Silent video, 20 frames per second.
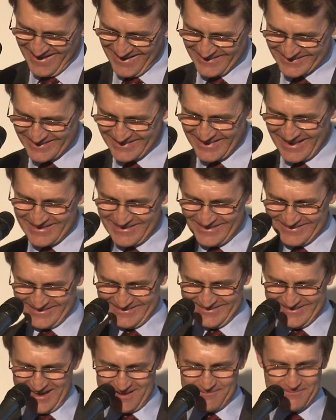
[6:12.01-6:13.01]
So, ladies
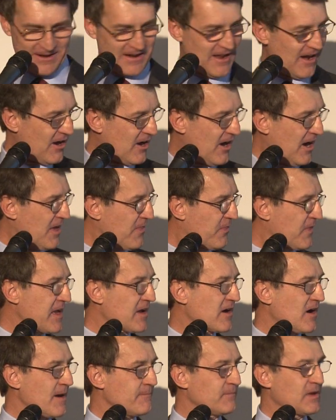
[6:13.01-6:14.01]
and gentlemen, I
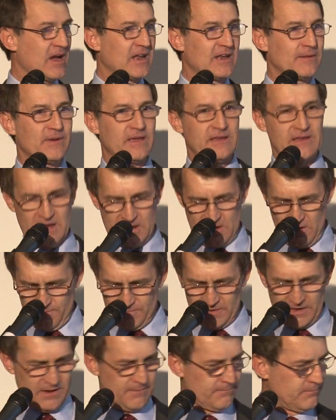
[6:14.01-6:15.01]
think I'm going to be
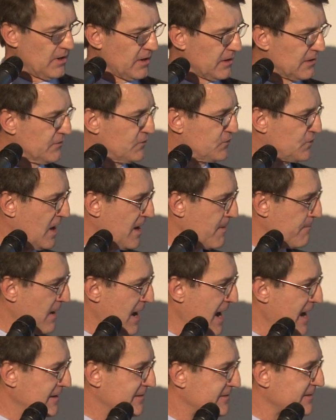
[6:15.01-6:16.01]
opening a bottle of champagne.